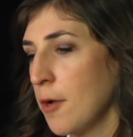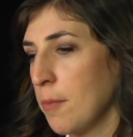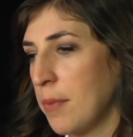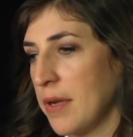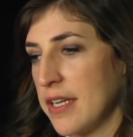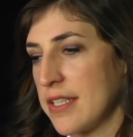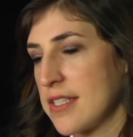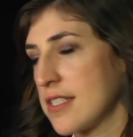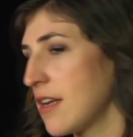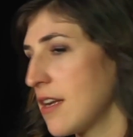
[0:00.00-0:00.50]

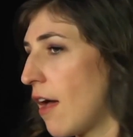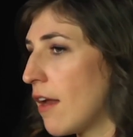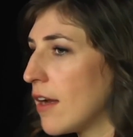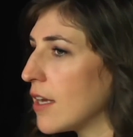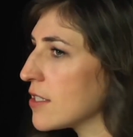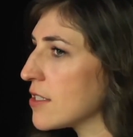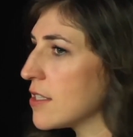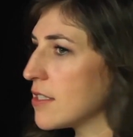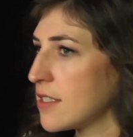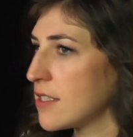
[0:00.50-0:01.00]
but it's not
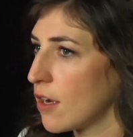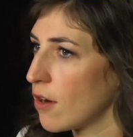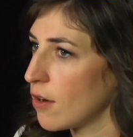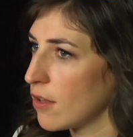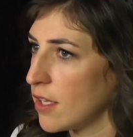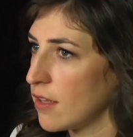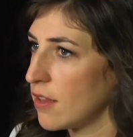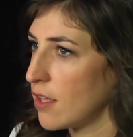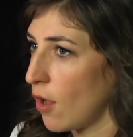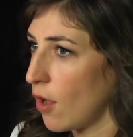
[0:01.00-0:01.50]

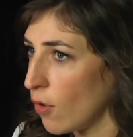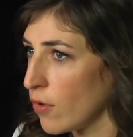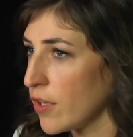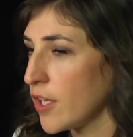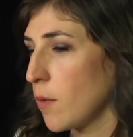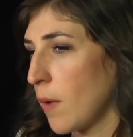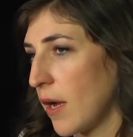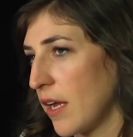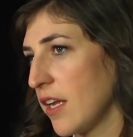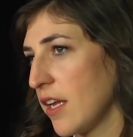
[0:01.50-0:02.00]
necessarily the
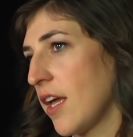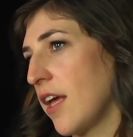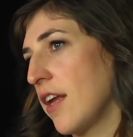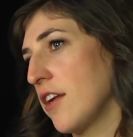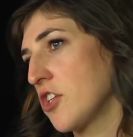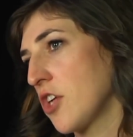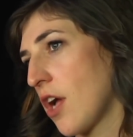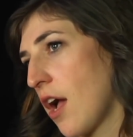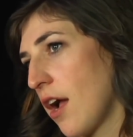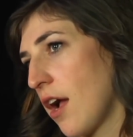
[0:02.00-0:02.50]
only way to get
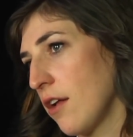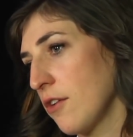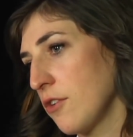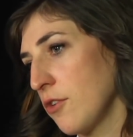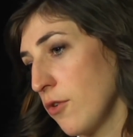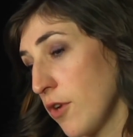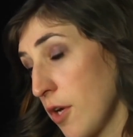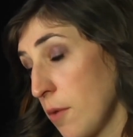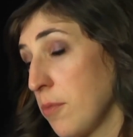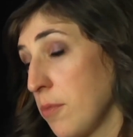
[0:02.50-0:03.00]
a child
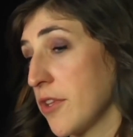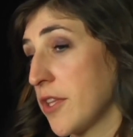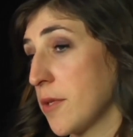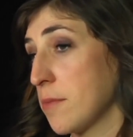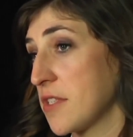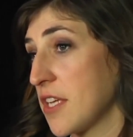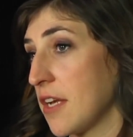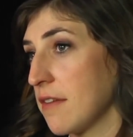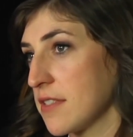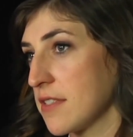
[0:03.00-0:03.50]
who can put
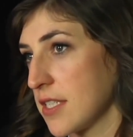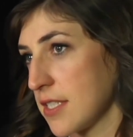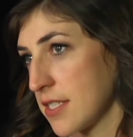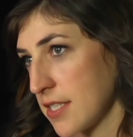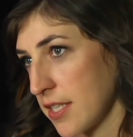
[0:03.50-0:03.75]
themselves to